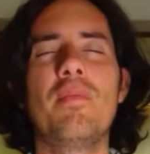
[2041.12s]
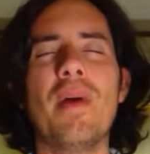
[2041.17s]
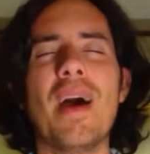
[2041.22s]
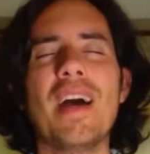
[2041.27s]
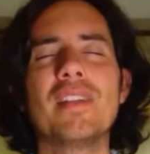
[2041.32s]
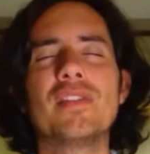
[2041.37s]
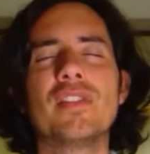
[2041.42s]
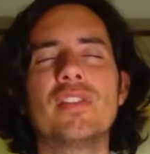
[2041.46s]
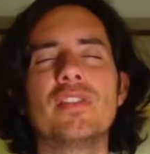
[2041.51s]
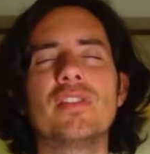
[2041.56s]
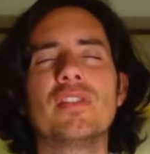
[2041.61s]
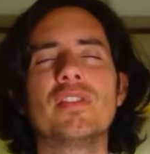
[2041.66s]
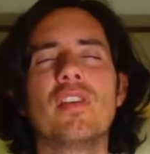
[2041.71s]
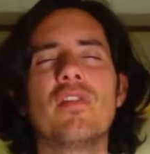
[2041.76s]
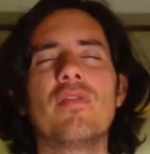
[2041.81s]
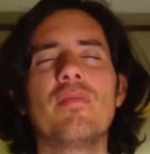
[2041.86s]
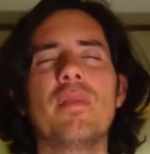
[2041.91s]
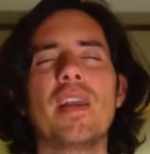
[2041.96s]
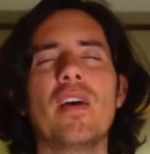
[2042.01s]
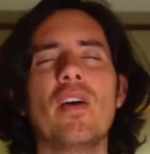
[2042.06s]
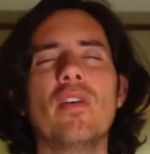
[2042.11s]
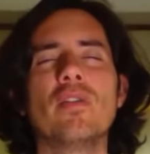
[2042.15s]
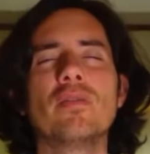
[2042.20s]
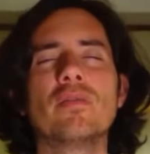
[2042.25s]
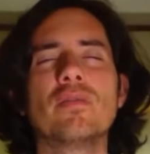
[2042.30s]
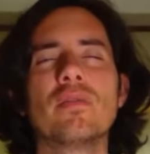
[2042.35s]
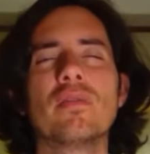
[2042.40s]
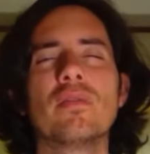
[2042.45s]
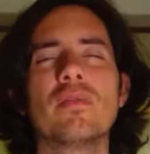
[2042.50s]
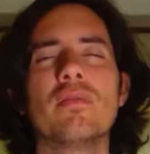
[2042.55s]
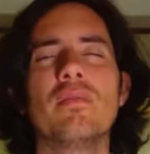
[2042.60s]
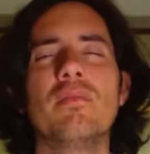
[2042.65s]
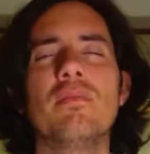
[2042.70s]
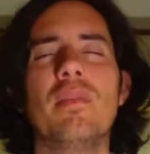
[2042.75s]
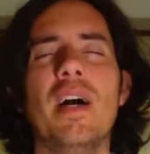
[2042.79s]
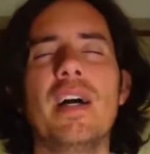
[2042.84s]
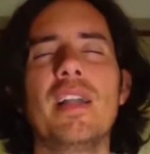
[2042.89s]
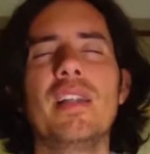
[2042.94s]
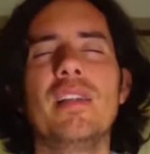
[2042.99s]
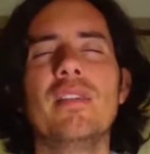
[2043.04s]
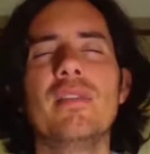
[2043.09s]
the patterns of my own
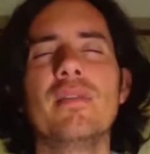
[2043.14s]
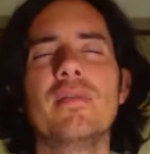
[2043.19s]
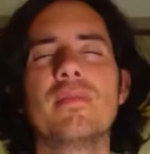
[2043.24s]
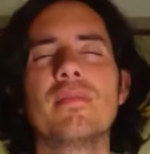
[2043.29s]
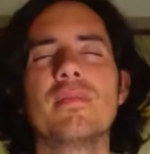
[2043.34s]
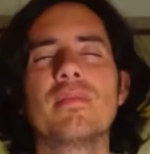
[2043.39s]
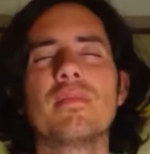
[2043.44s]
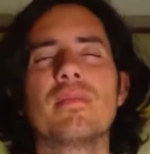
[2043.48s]
body